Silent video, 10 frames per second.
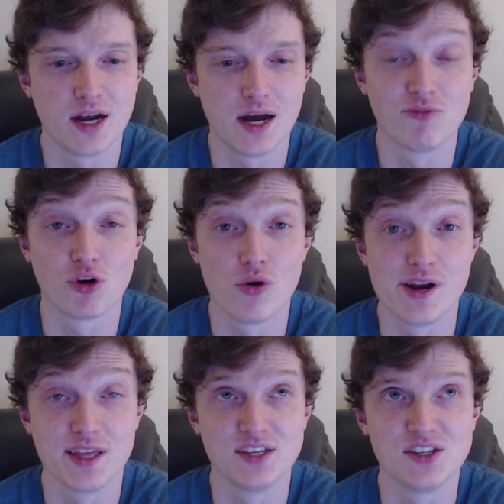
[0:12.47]
I'm recording
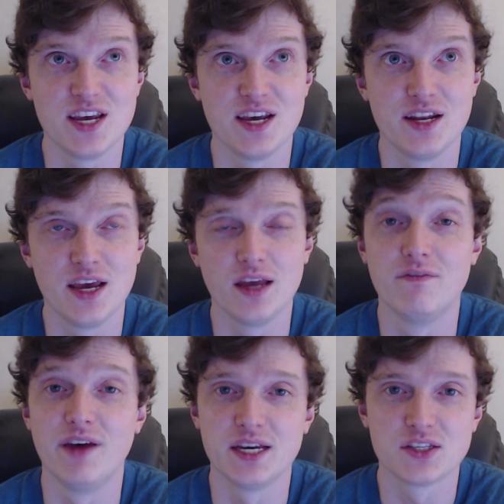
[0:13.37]
this in
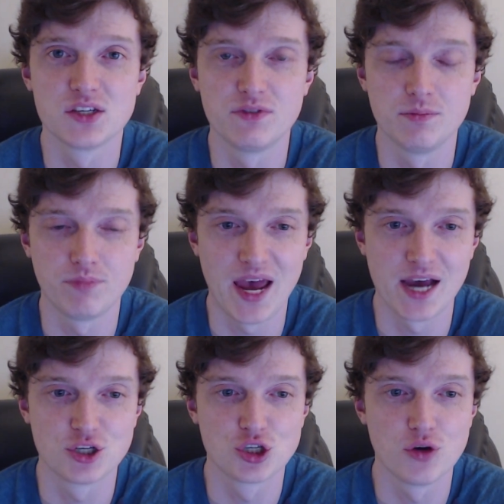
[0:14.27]
advance of the
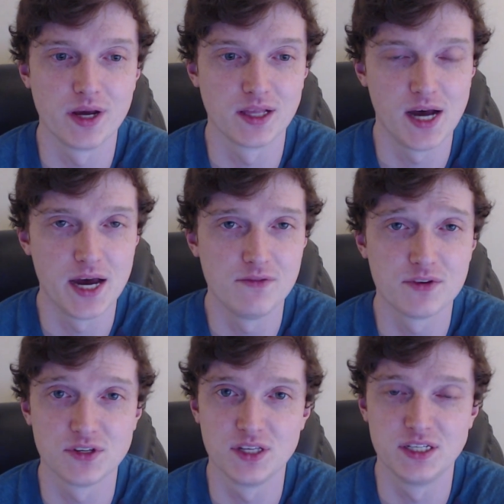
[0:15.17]
patch going live
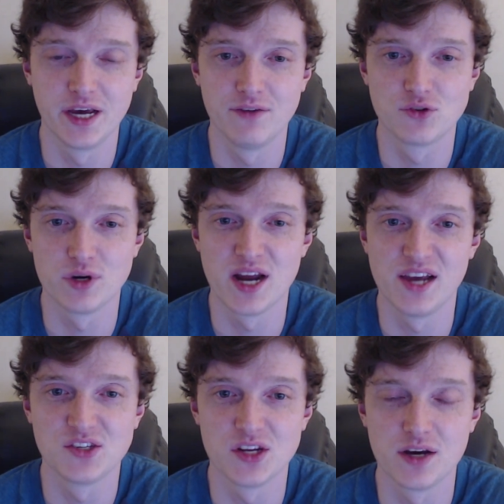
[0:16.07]
because the devs were
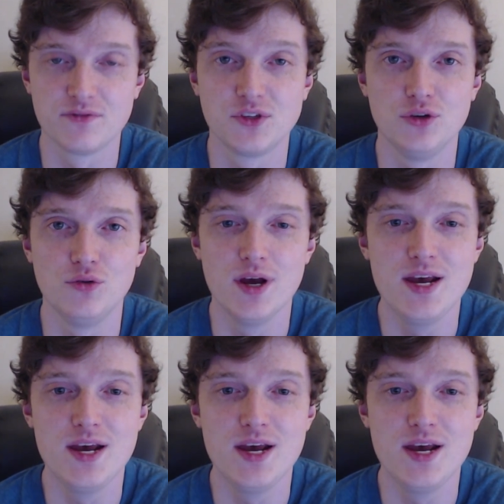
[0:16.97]
nice enough to